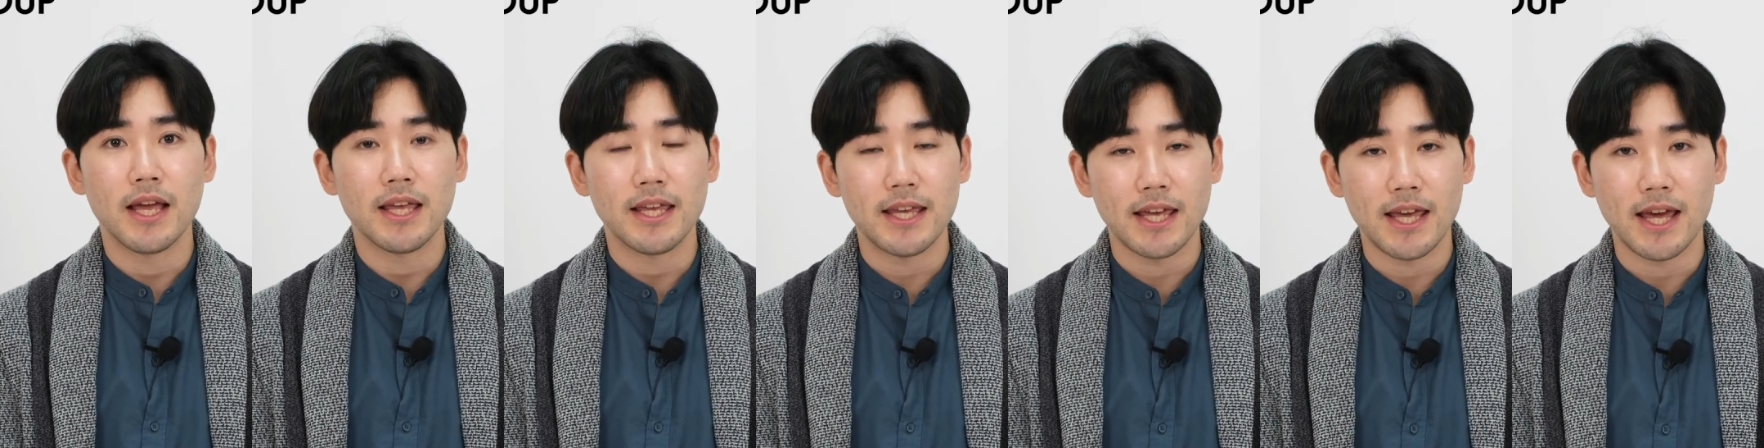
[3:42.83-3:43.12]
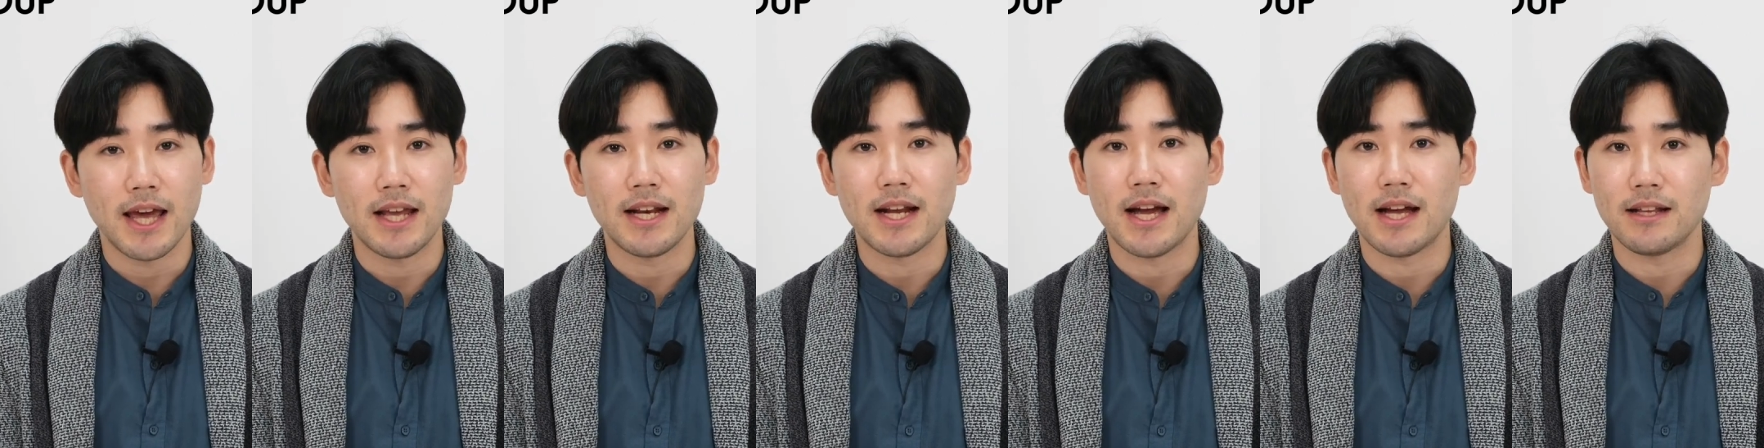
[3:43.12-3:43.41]

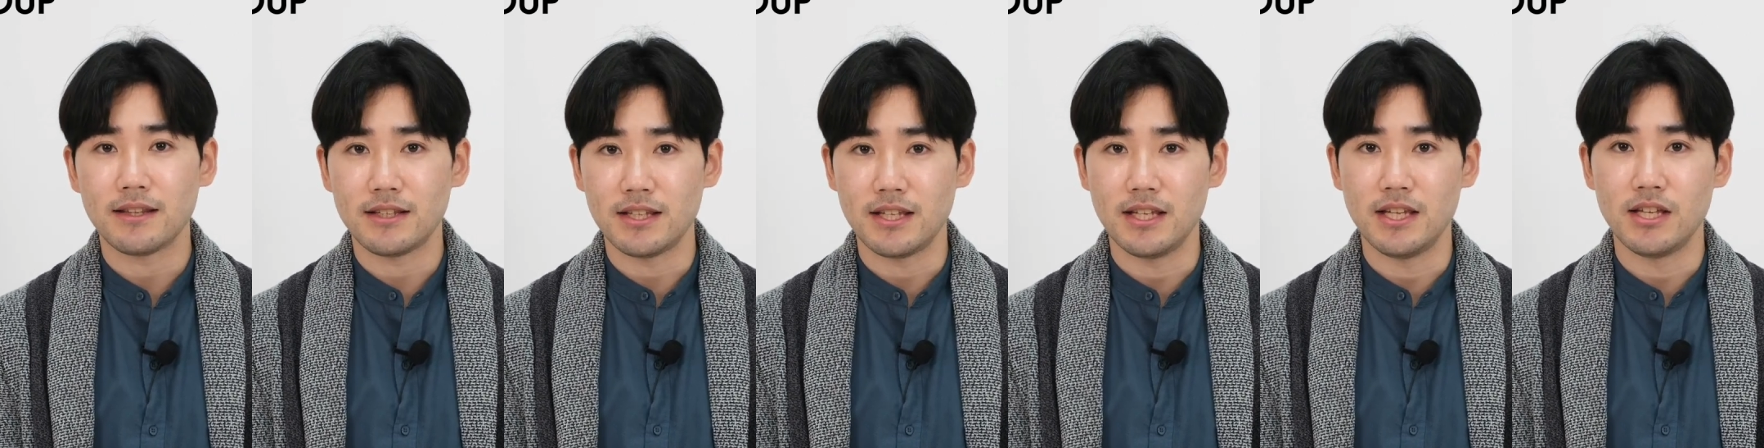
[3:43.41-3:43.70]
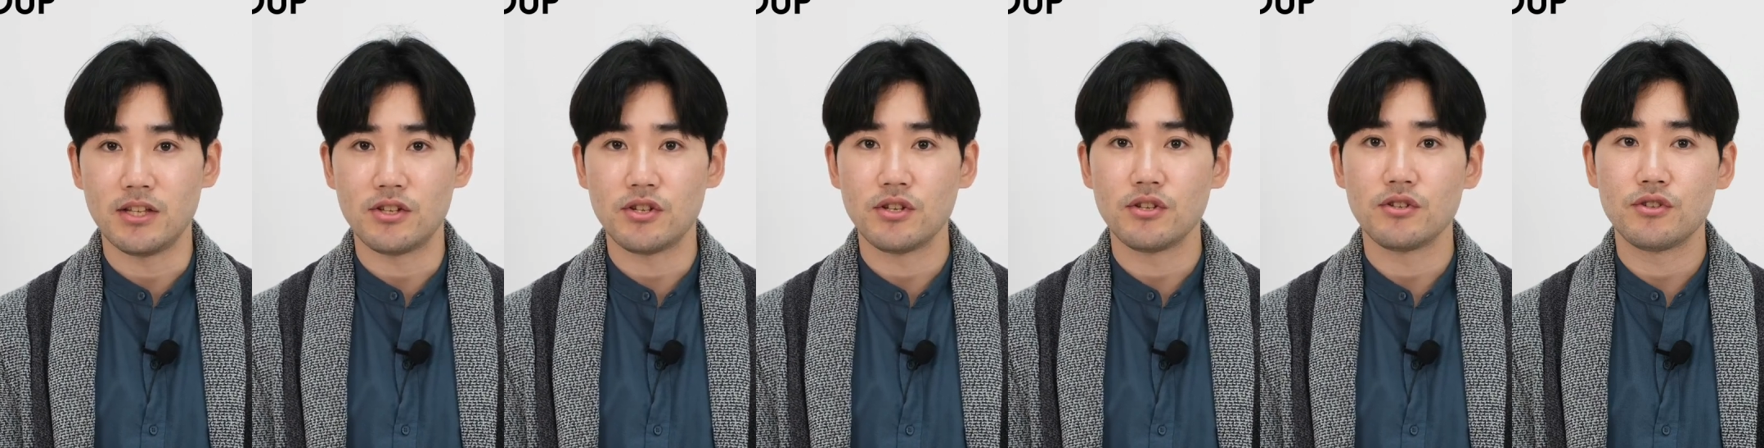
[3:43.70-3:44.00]
cannot
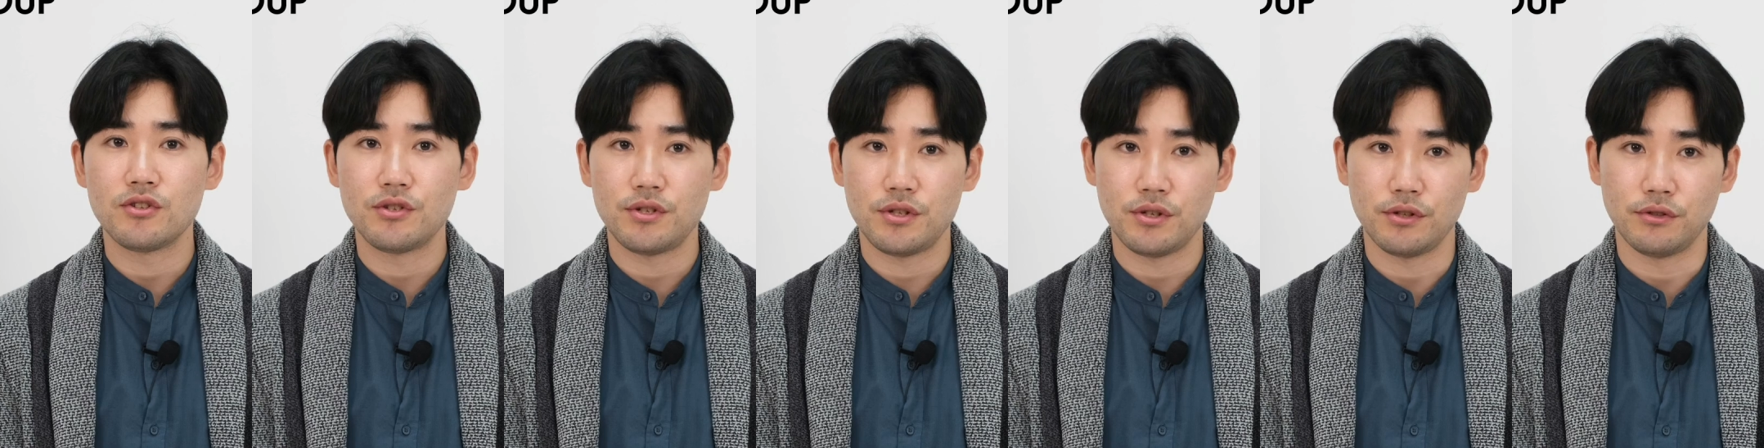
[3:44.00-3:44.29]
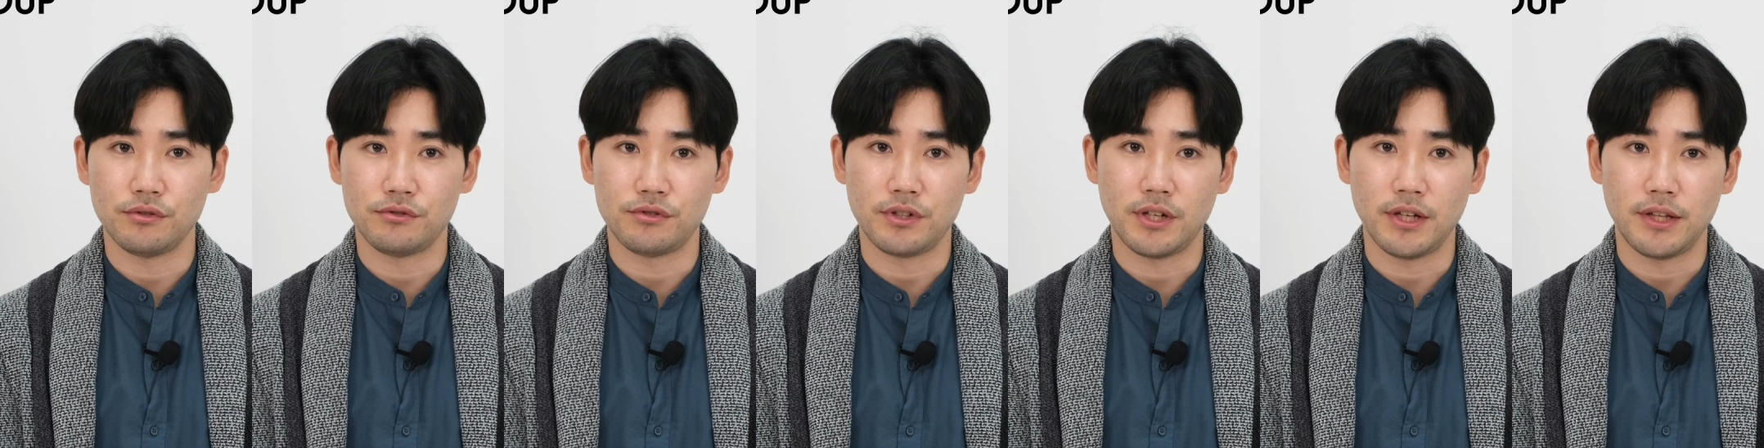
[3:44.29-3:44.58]
teach
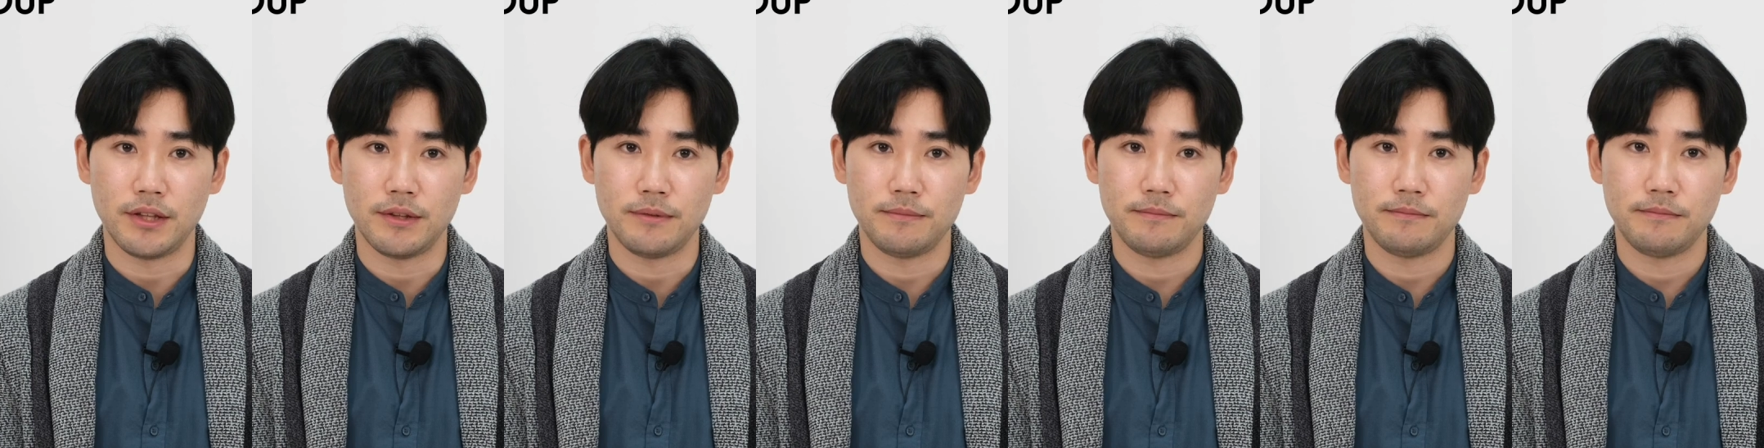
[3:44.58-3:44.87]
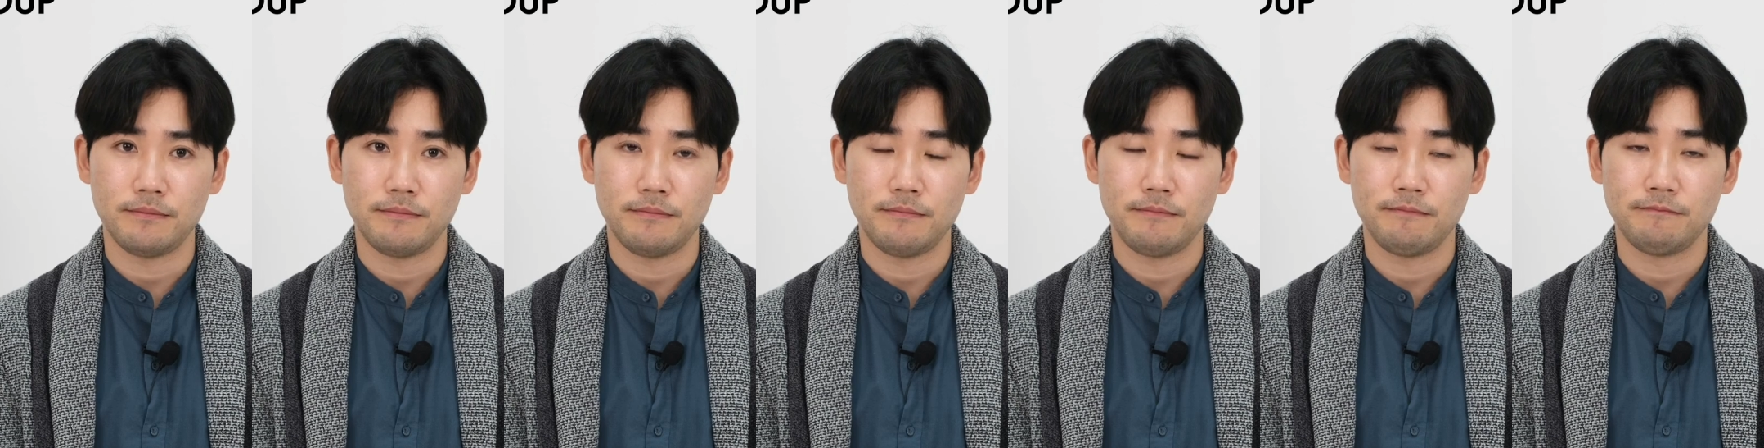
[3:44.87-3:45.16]

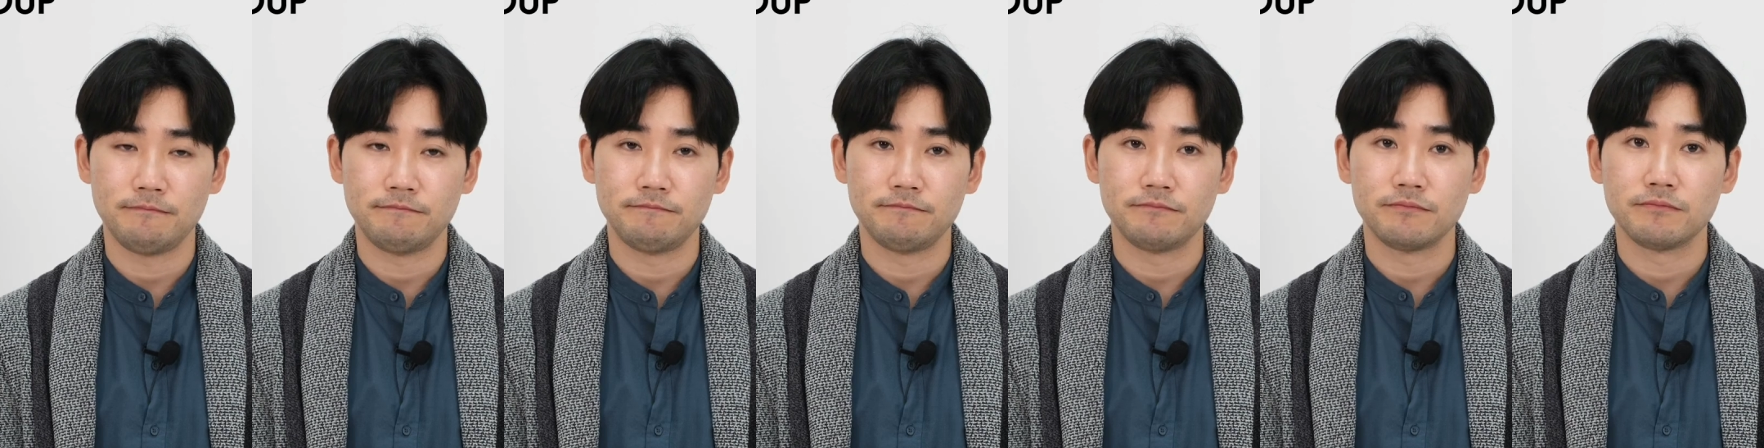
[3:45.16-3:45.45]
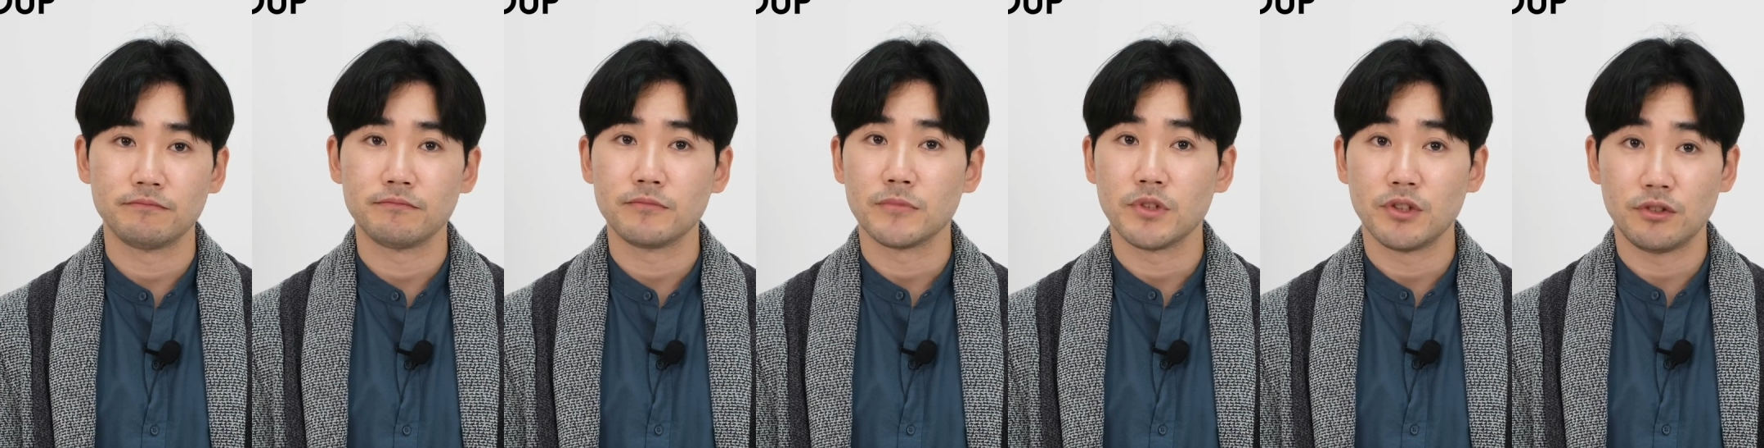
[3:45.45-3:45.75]
children.